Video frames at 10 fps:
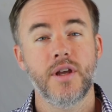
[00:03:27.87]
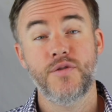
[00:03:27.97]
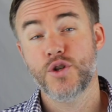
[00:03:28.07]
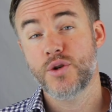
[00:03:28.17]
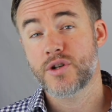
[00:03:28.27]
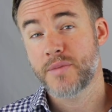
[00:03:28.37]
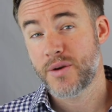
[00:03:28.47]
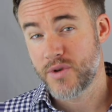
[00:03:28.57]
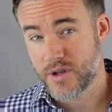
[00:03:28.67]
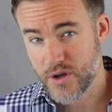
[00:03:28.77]
If your shoes are
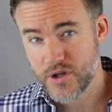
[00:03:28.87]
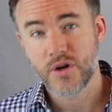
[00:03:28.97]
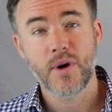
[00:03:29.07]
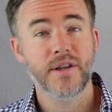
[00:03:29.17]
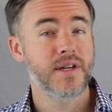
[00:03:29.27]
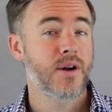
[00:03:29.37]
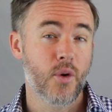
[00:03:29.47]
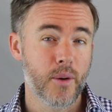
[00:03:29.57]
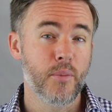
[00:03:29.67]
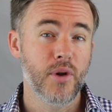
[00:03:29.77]
made with Goodyear welting
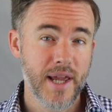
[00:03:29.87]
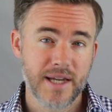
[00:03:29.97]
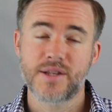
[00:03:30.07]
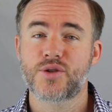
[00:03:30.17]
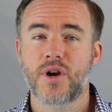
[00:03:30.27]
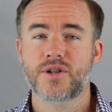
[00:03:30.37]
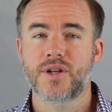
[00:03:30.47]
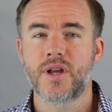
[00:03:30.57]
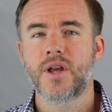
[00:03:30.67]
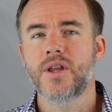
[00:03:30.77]
or Blake
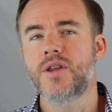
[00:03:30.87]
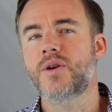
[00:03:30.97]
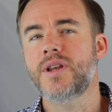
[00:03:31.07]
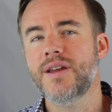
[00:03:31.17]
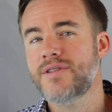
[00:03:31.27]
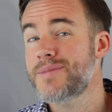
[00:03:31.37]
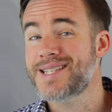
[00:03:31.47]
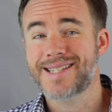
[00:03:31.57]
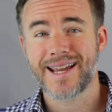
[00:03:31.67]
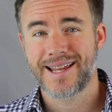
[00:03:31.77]
construction, you can give them
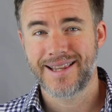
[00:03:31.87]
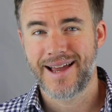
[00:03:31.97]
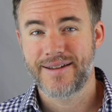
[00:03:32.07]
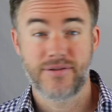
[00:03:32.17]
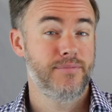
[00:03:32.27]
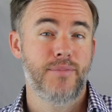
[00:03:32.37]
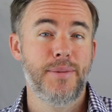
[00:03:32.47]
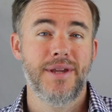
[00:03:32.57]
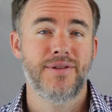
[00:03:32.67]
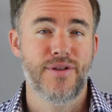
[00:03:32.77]
a second life or
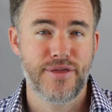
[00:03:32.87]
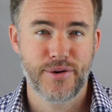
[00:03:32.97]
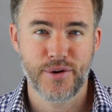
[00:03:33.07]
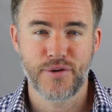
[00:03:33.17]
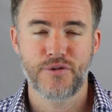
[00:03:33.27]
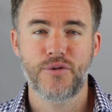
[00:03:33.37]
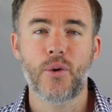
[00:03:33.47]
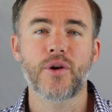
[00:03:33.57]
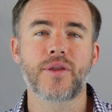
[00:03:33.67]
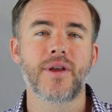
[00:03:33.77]
maybe even a third or
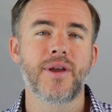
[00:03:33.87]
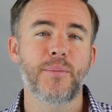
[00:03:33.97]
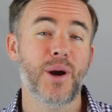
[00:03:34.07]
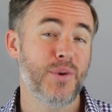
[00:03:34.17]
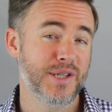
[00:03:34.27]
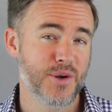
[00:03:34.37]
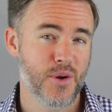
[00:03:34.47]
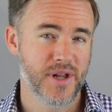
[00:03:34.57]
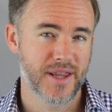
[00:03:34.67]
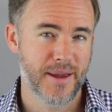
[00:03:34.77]
fourth by
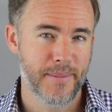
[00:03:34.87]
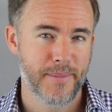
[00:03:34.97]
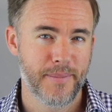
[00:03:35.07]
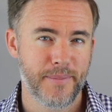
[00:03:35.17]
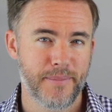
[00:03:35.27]
resoling them.